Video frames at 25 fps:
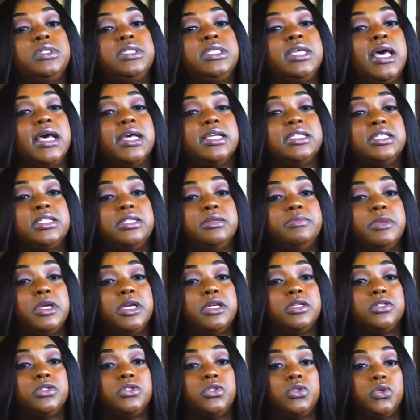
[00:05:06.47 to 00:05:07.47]

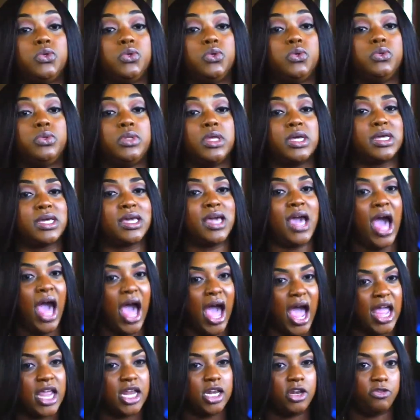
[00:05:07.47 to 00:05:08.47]
testament to the
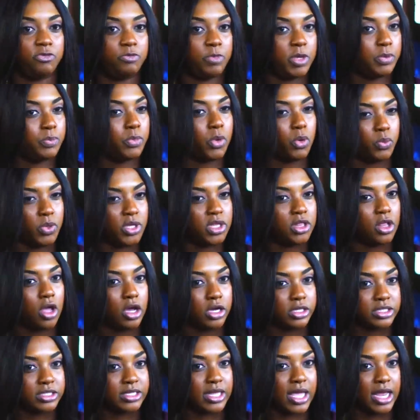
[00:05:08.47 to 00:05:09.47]
kind of people we
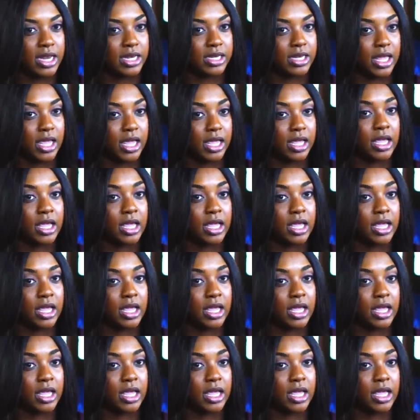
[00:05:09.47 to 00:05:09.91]
lost that day.